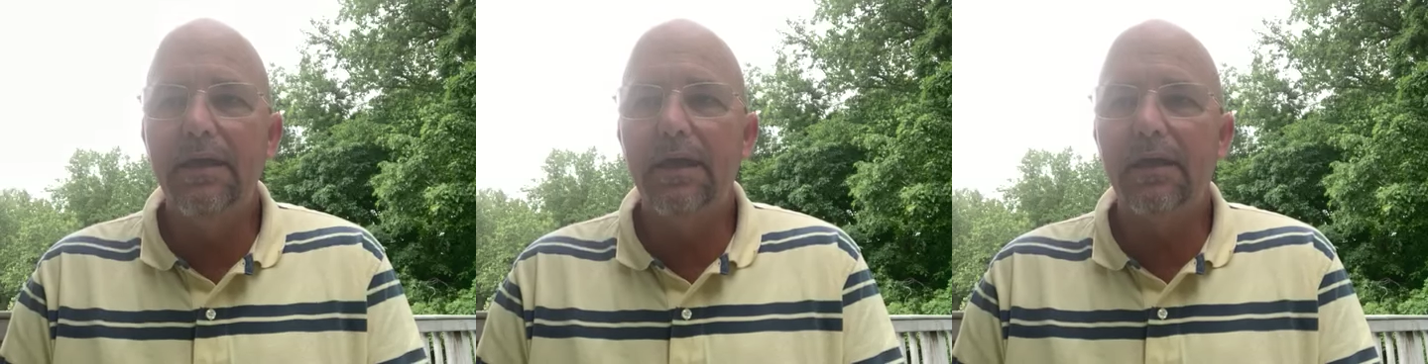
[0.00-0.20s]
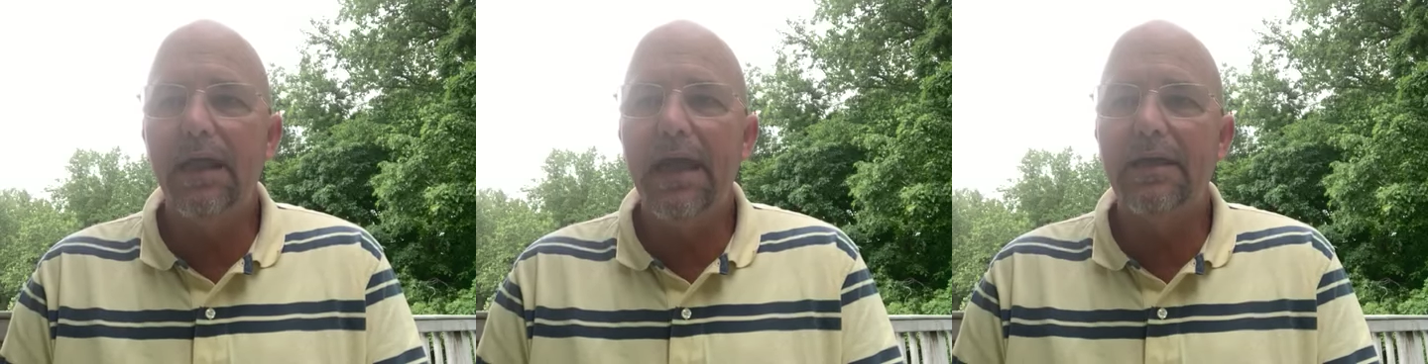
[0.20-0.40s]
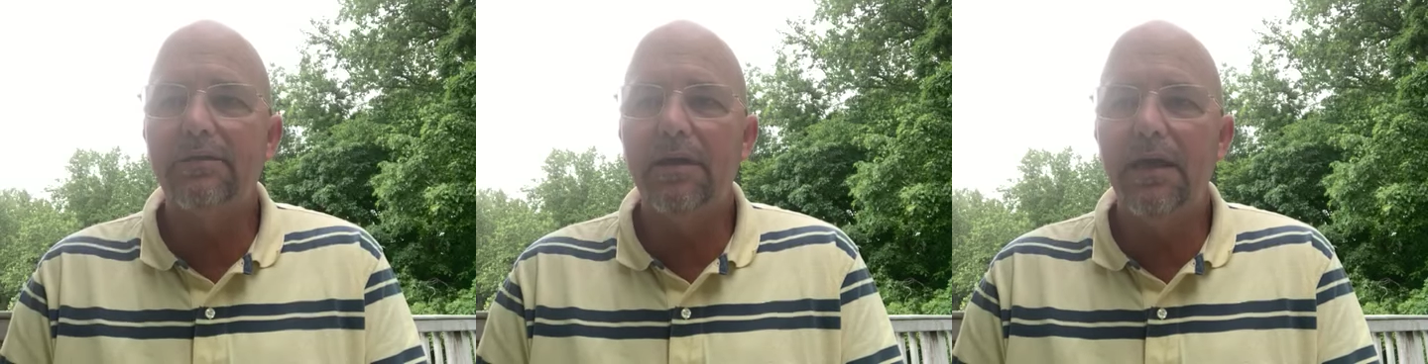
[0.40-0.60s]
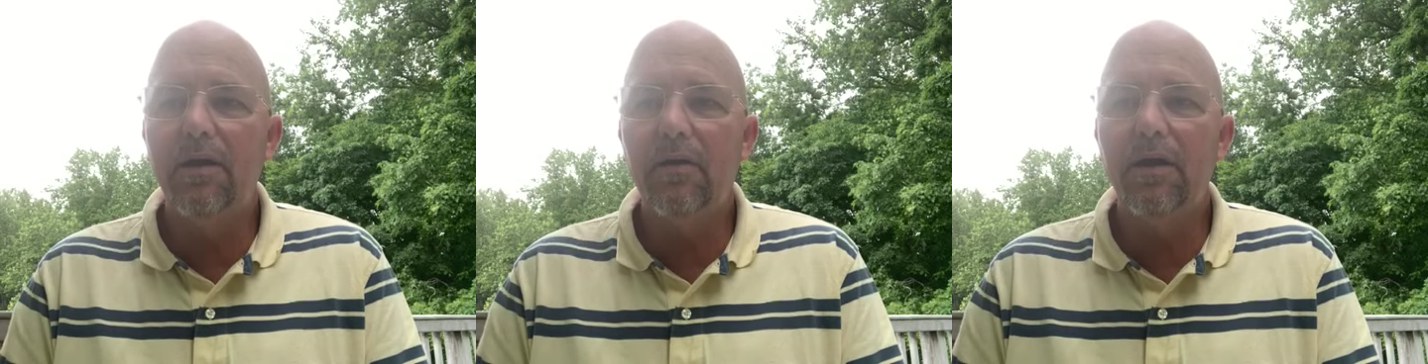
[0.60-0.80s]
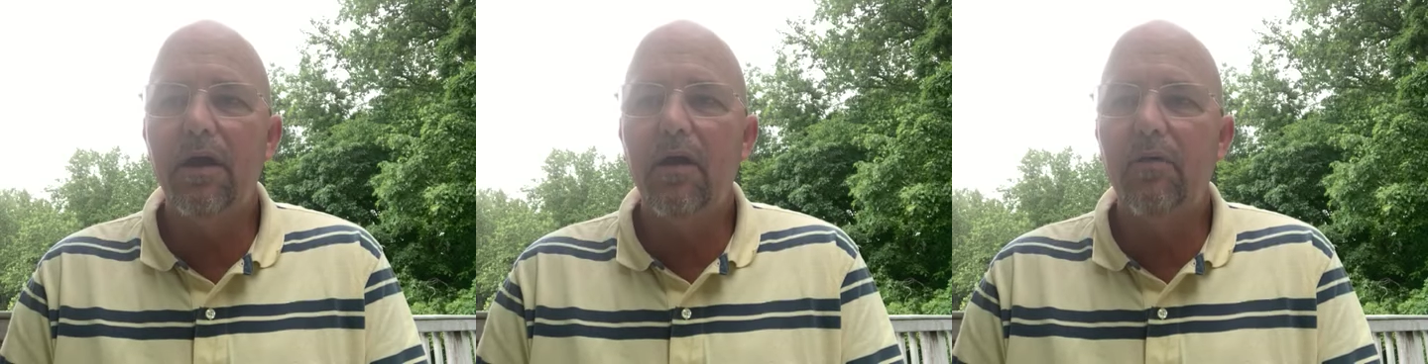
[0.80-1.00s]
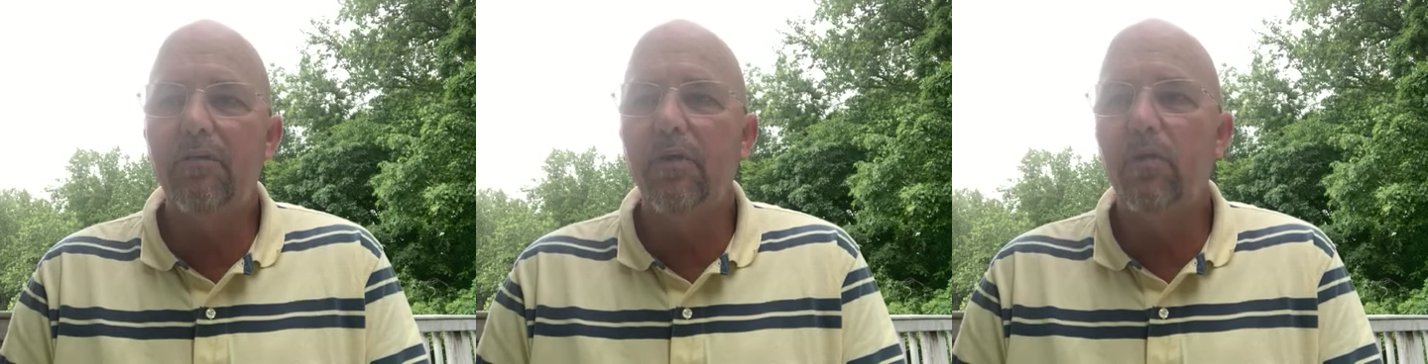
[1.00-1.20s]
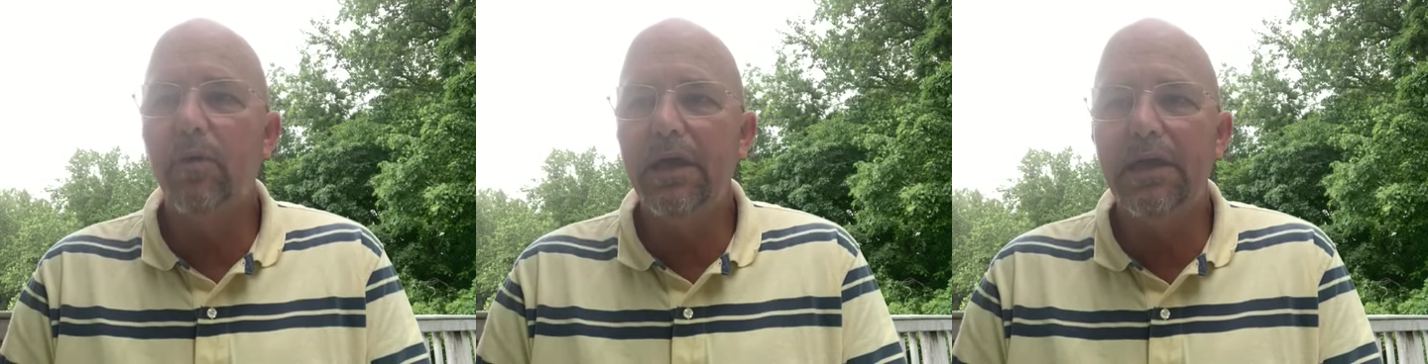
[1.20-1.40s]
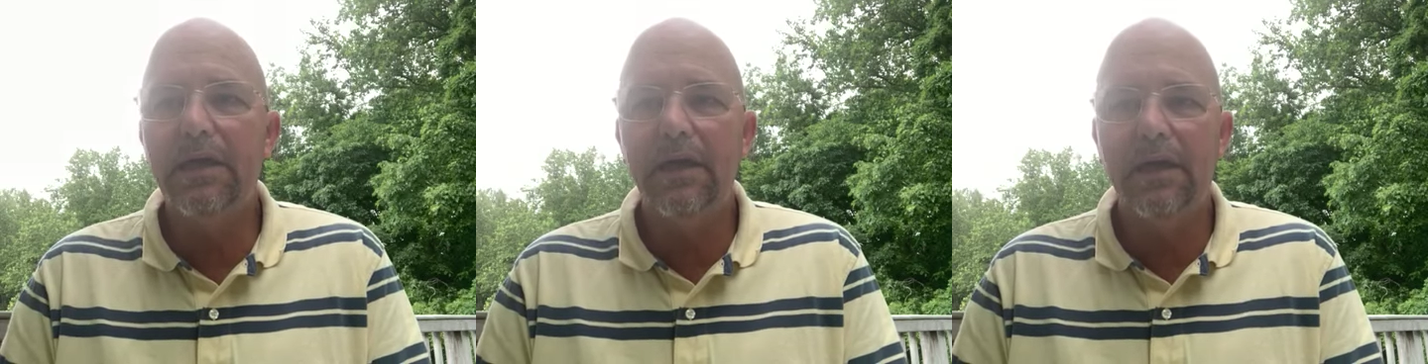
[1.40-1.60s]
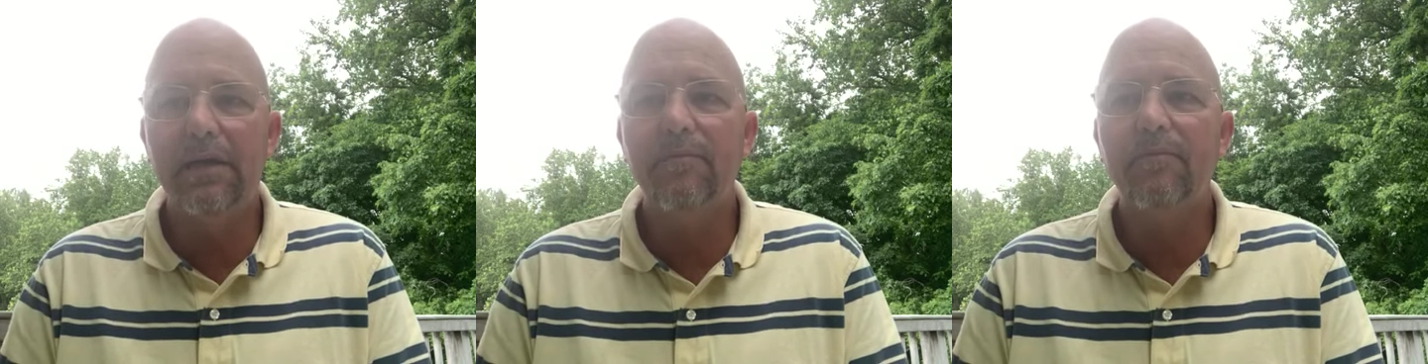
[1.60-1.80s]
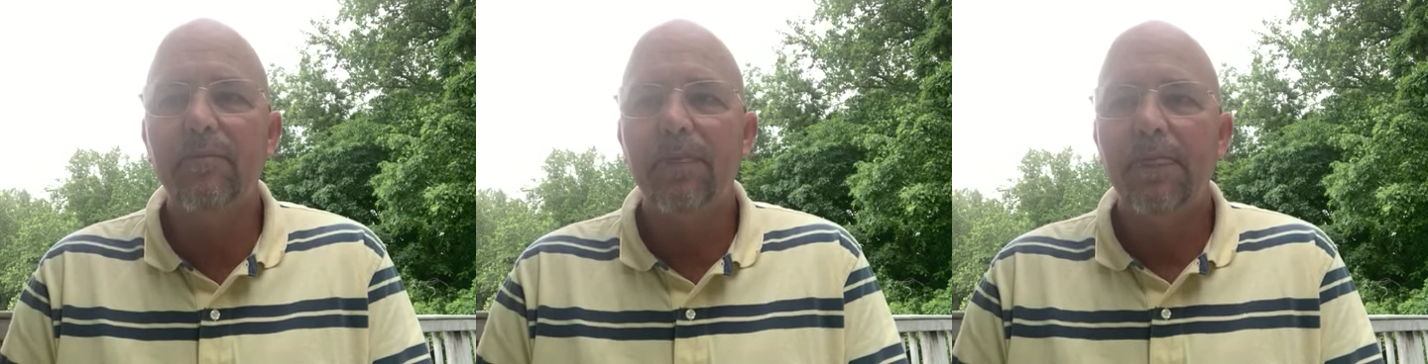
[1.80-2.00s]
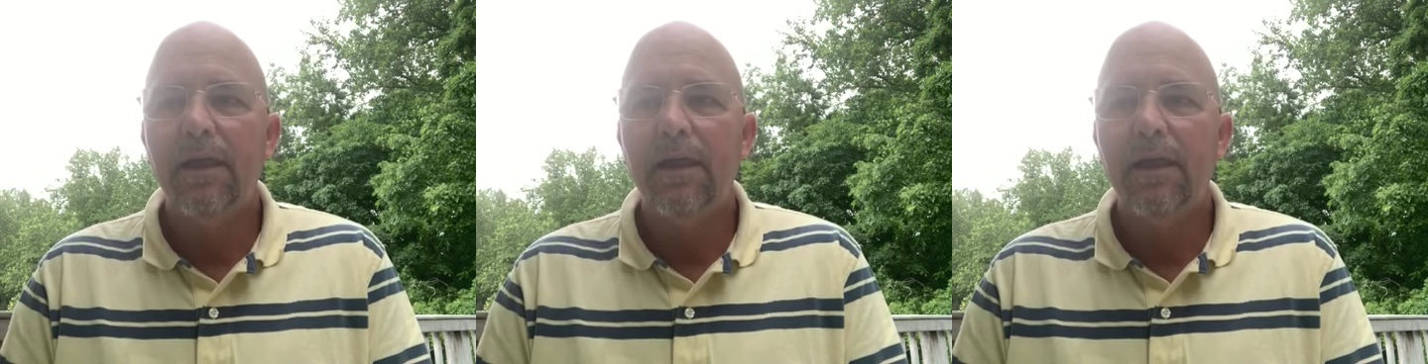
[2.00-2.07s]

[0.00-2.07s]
Atlanta area over the weekend,